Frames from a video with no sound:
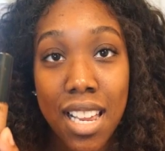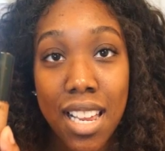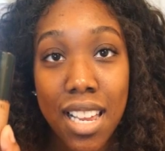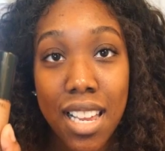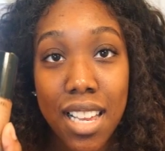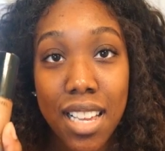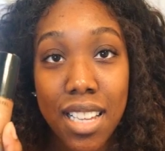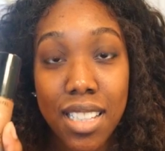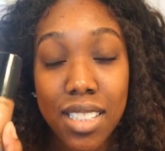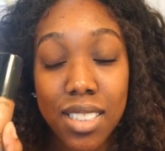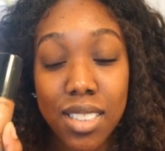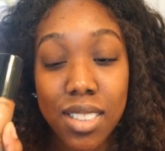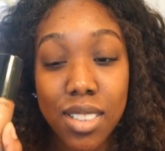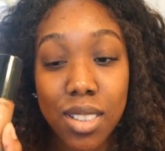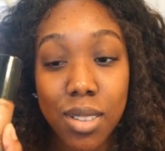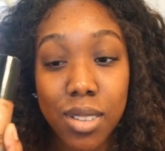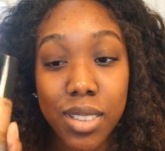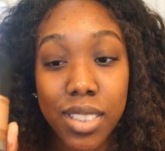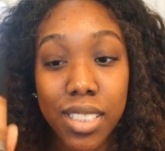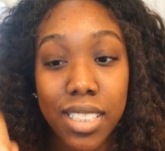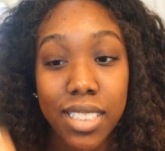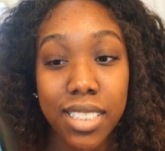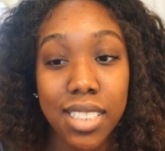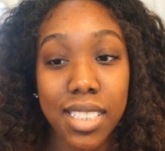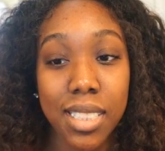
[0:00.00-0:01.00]
And so
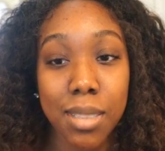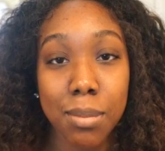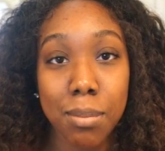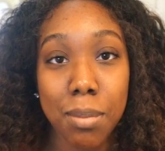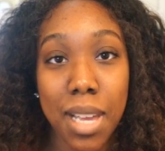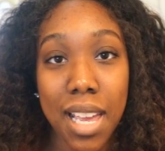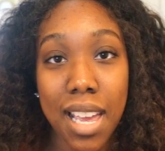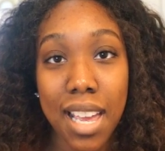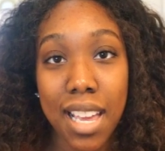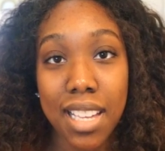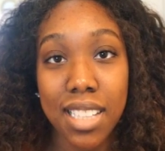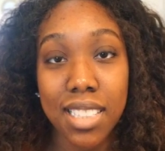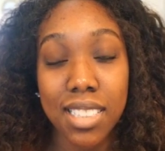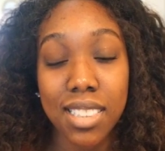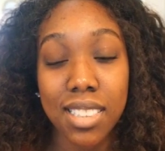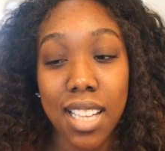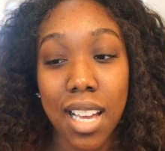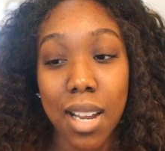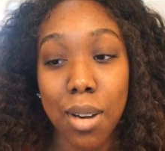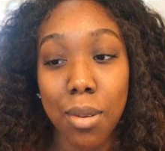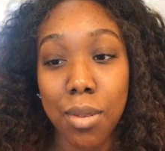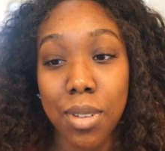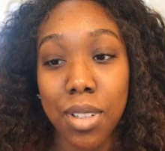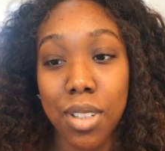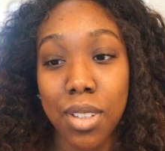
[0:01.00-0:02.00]
since it's matte, it's
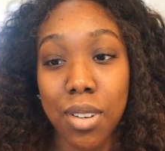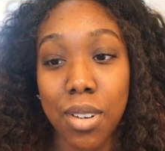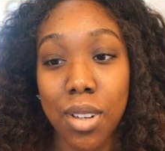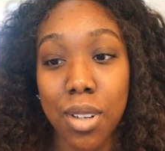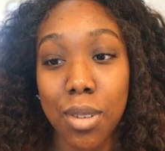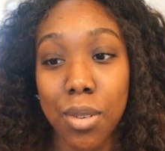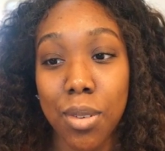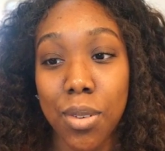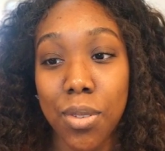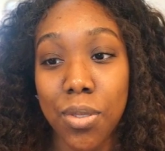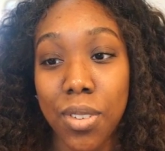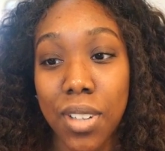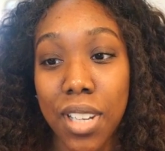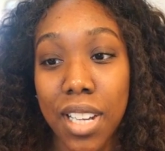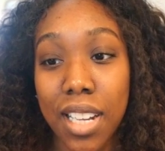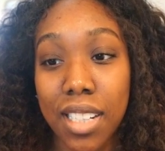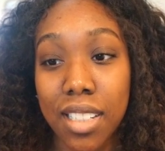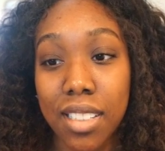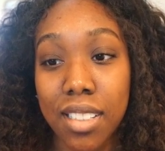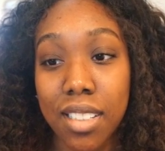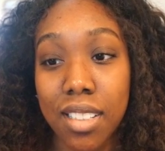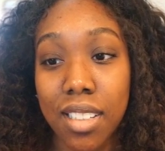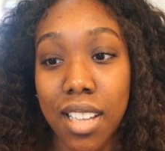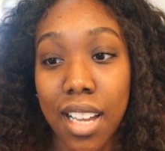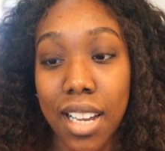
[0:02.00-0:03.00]
not really going to
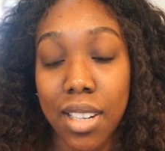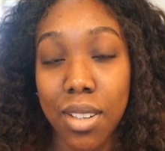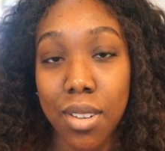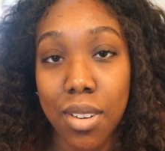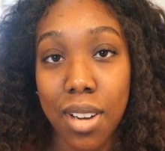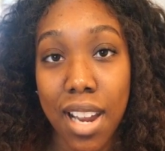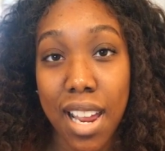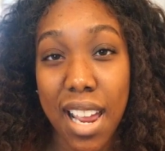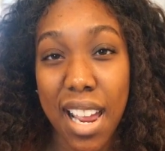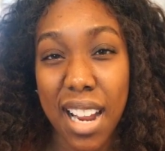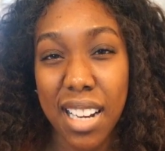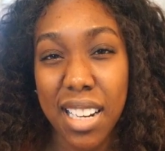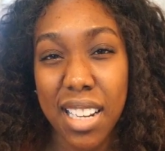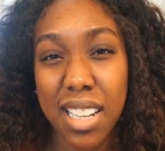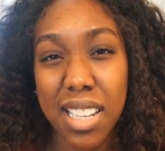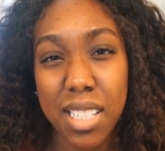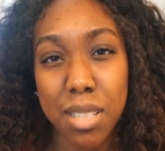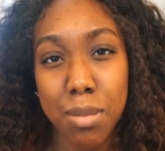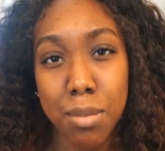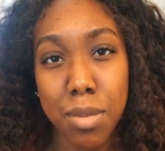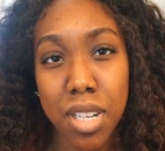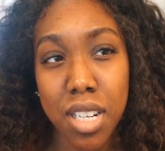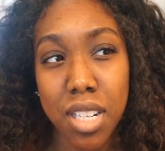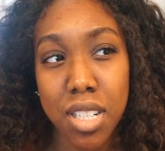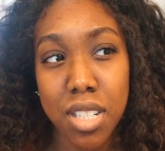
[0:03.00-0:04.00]
reflect like your acne as
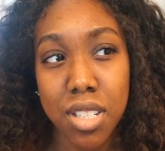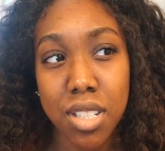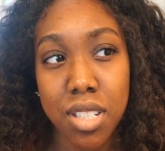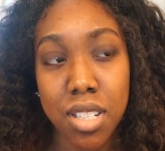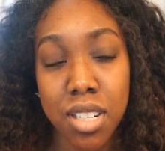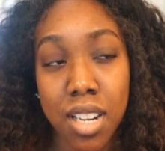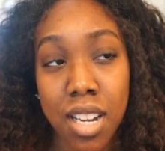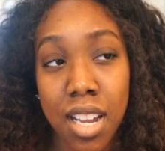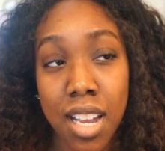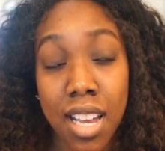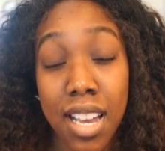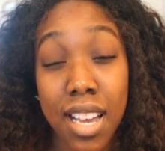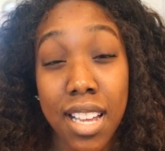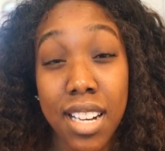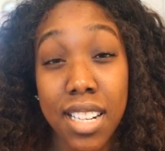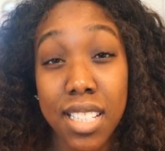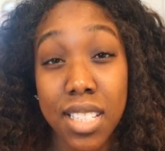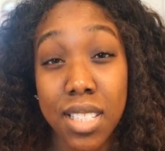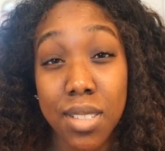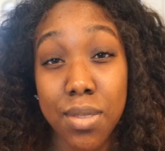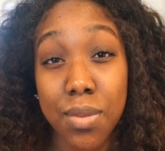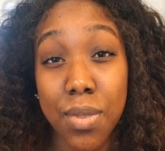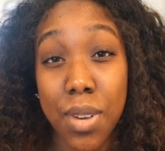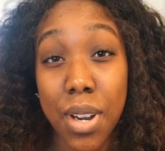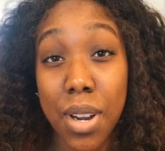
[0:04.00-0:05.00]
much, and
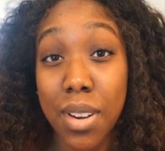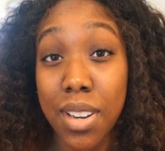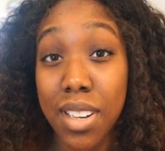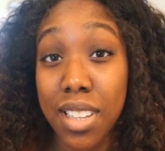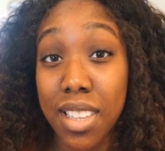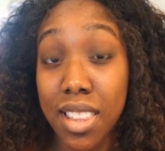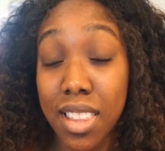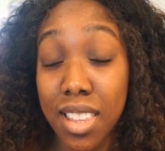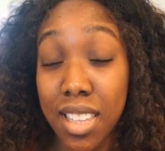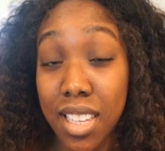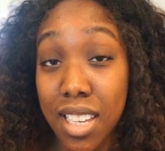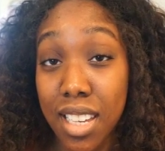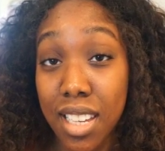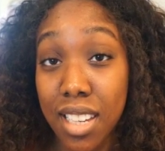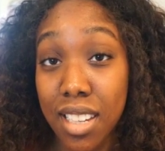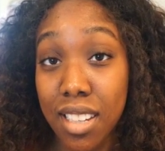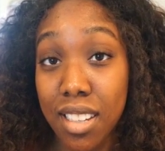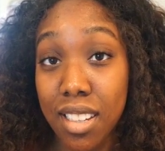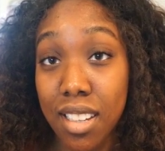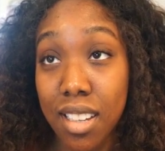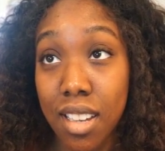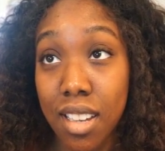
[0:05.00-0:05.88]
it's very thick.